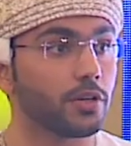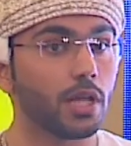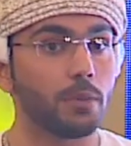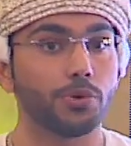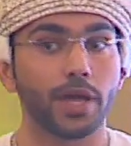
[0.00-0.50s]

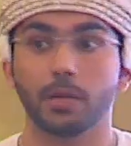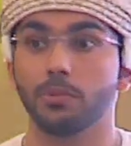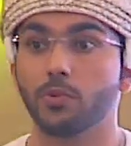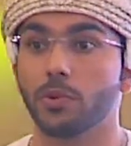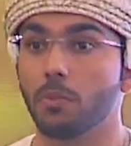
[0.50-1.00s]
collaborating
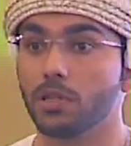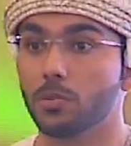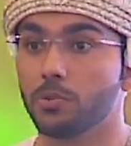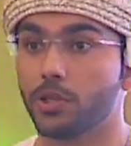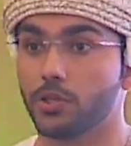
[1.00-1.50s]
between
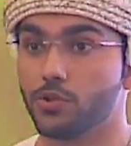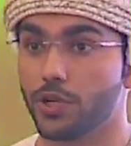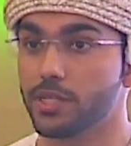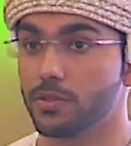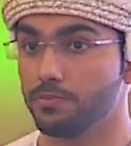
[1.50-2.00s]
multiple
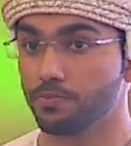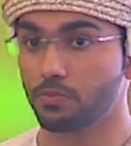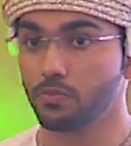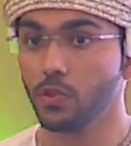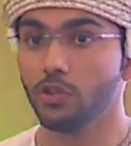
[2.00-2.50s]
countries
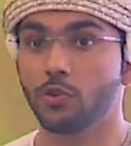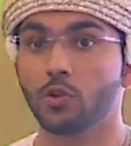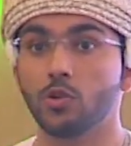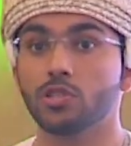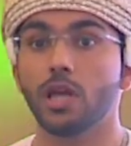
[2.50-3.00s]
to
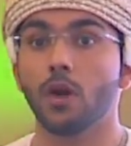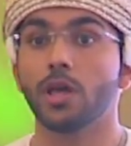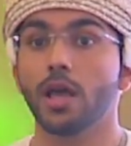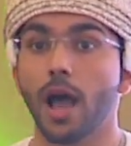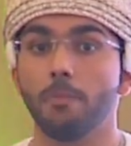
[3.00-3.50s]
close down
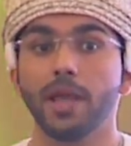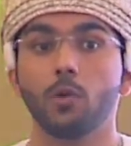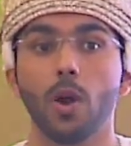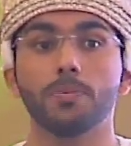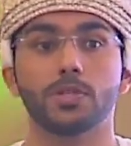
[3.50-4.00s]
a big
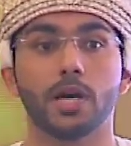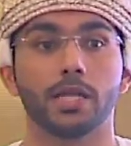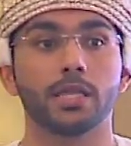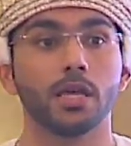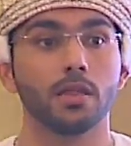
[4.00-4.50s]

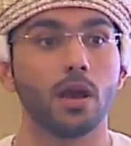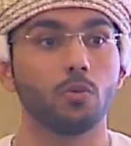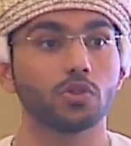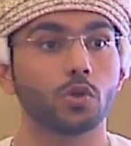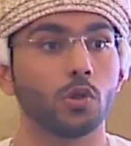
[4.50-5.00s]
website that
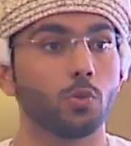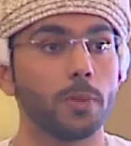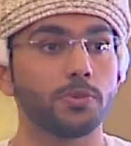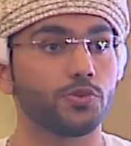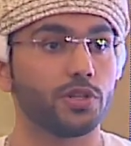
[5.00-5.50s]
was called
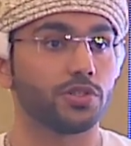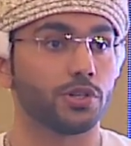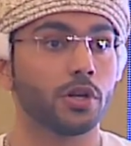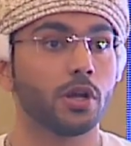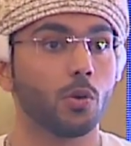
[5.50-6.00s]

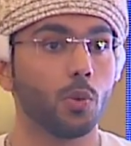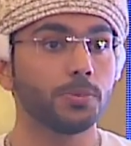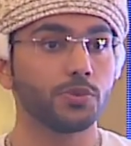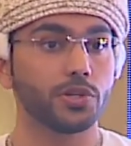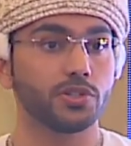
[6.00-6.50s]
WebStressor.
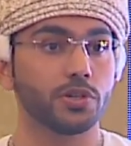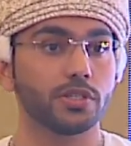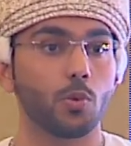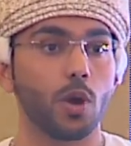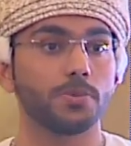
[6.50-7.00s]
WebStressor
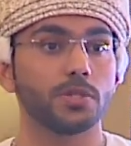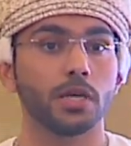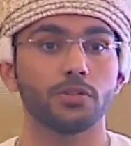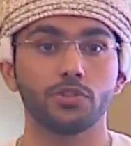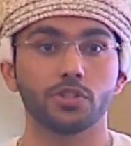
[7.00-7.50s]
is a
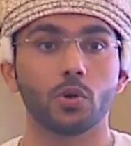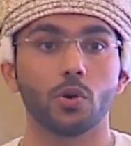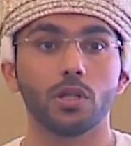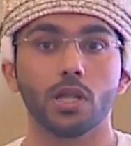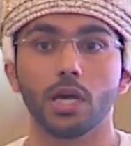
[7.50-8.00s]
website. You just go
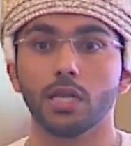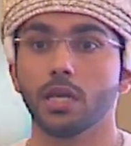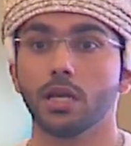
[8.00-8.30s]
online,